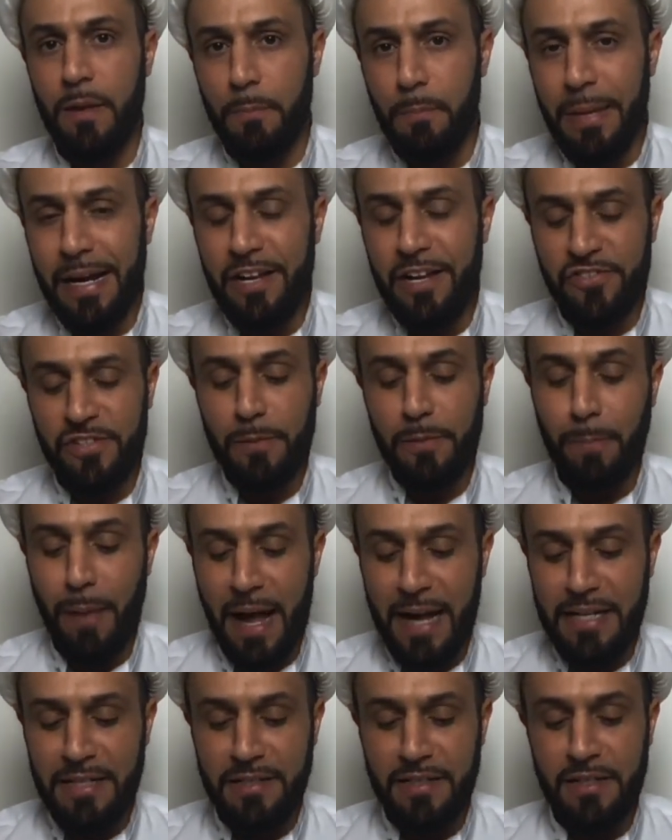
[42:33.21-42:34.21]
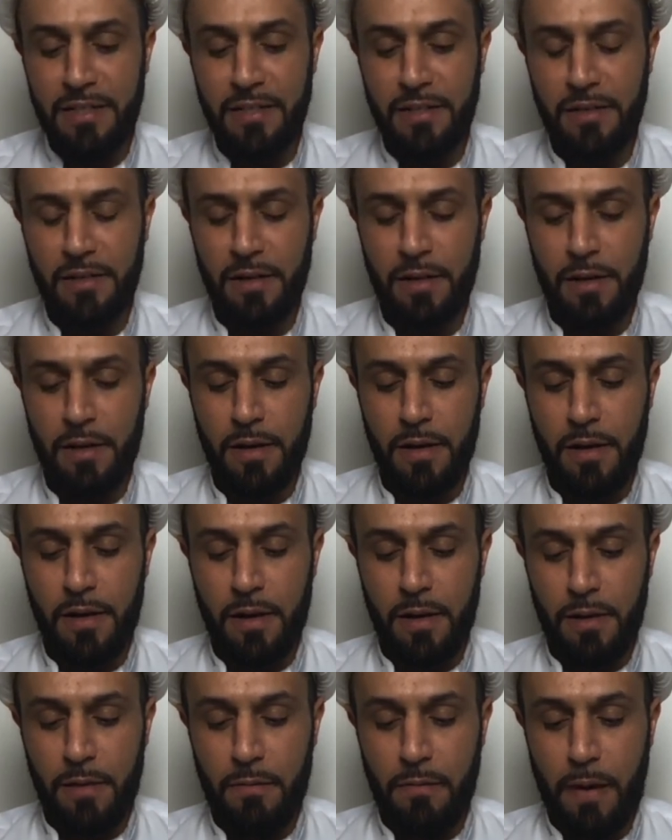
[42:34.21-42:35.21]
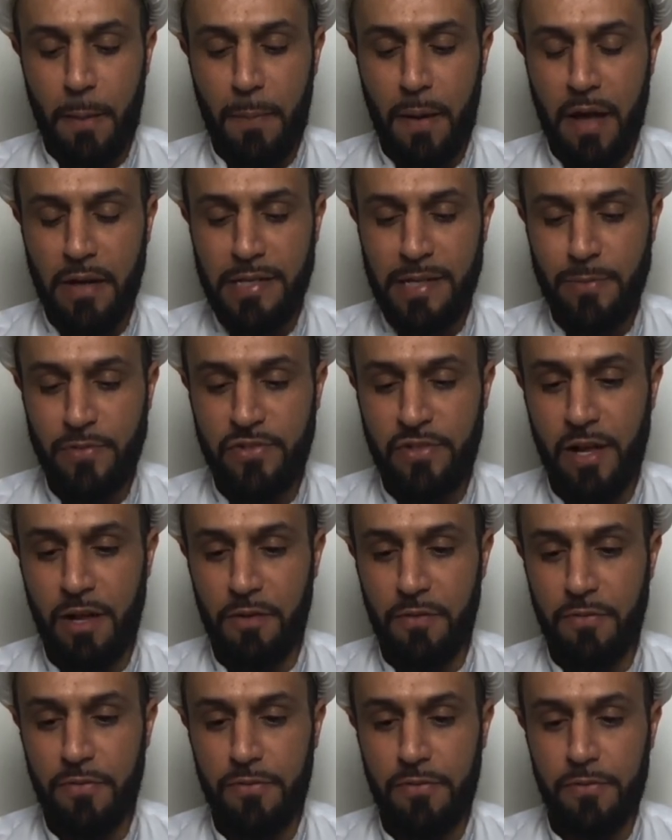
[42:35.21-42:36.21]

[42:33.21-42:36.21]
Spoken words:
makes it binding upon Himself.